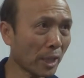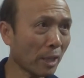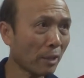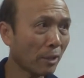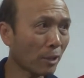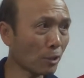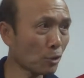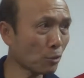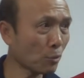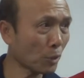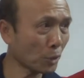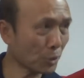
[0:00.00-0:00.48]

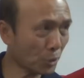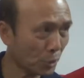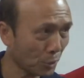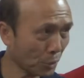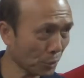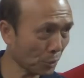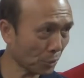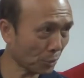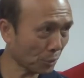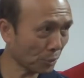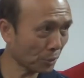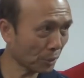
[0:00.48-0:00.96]
tell us what to
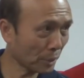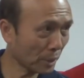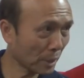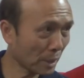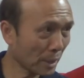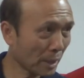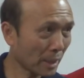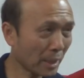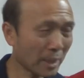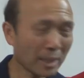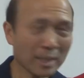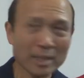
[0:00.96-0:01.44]
do.
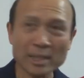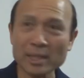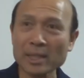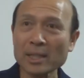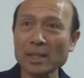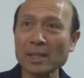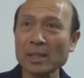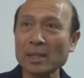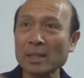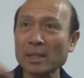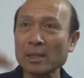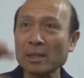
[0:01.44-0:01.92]

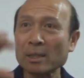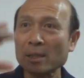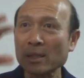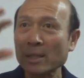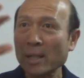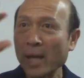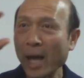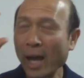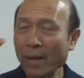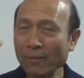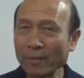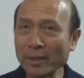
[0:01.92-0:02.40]

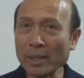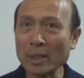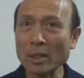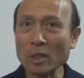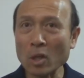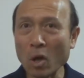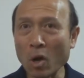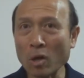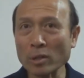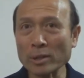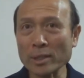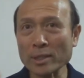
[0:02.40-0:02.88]
Having a
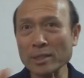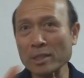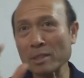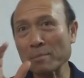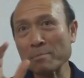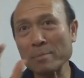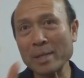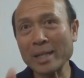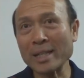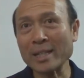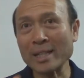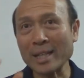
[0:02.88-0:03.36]
law
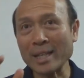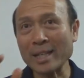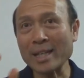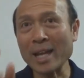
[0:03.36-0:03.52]
doesn't mean